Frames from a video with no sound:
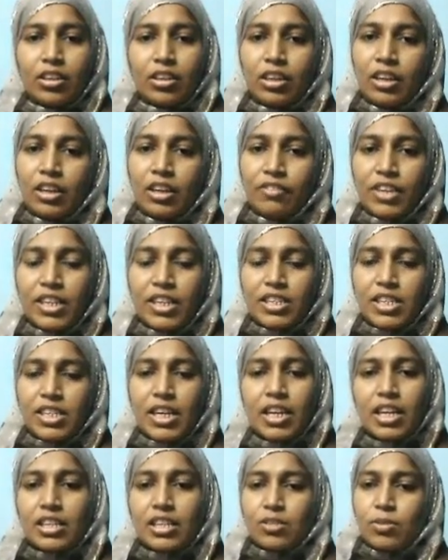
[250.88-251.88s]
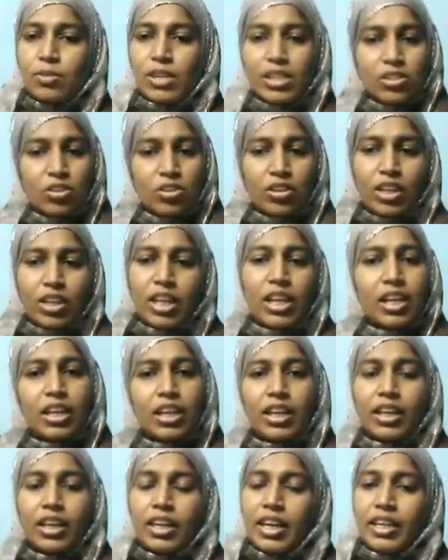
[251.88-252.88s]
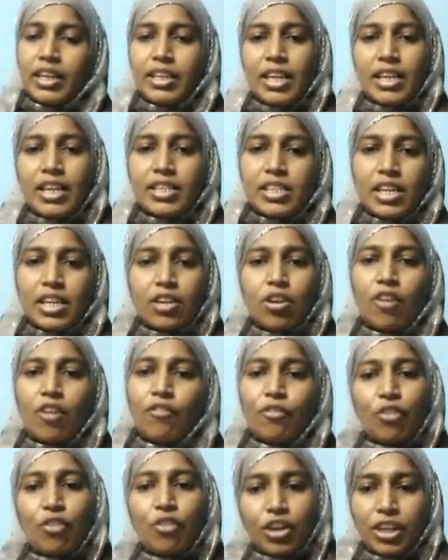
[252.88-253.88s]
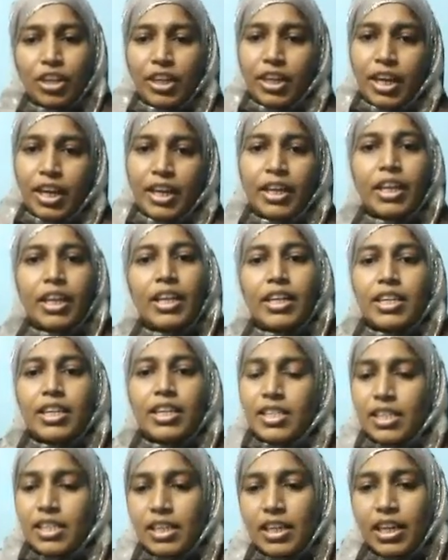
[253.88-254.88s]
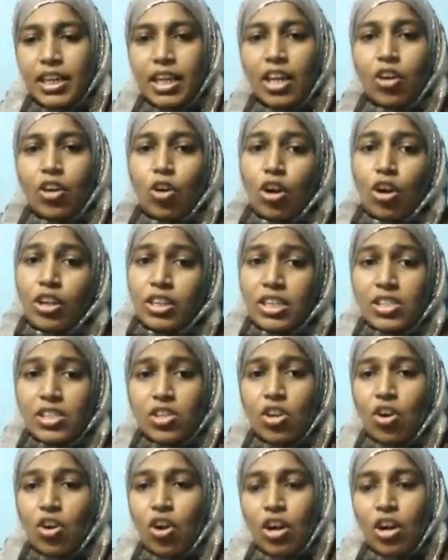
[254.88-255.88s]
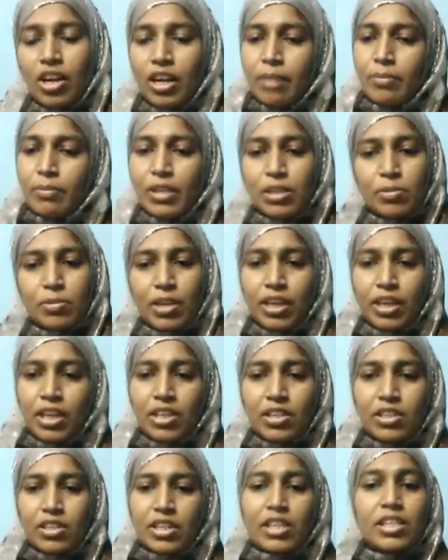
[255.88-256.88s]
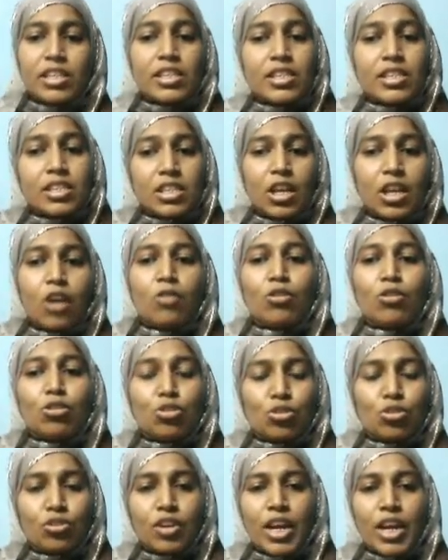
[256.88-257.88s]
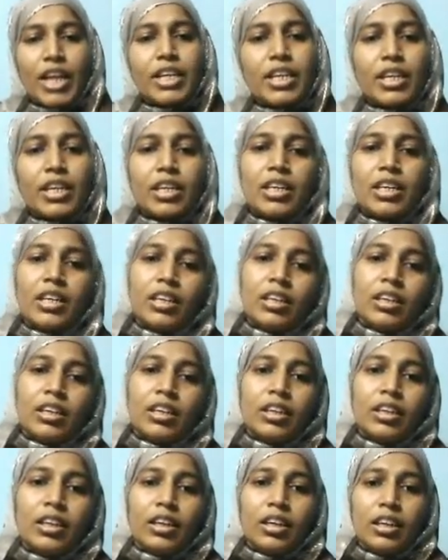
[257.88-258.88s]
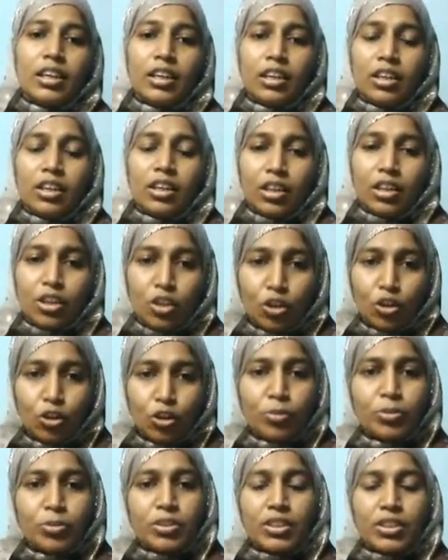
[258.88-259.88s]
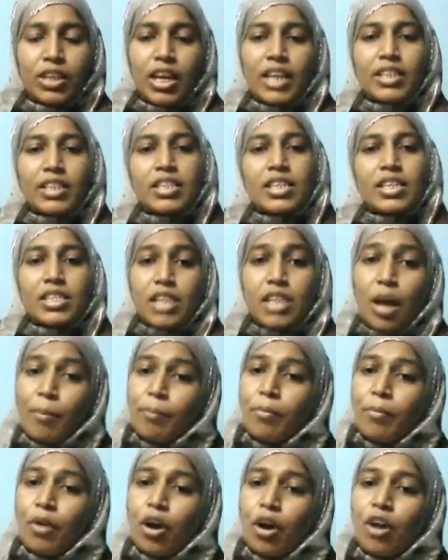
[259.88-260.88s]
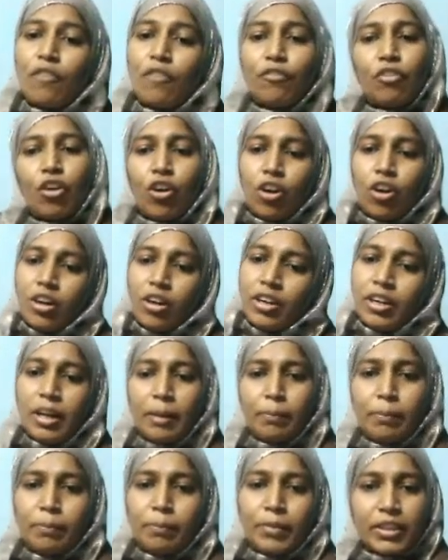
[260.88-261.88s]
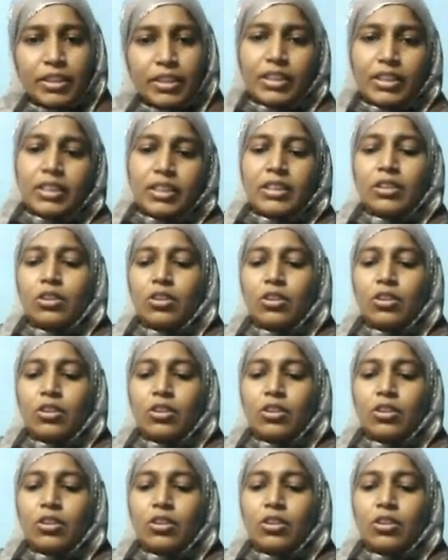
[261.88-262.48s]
Left hand side as well as on the right hand side of 49. Is it clear? All these are odd numbers, my dear children. This is how you should write cubes as the sum of odd numbers.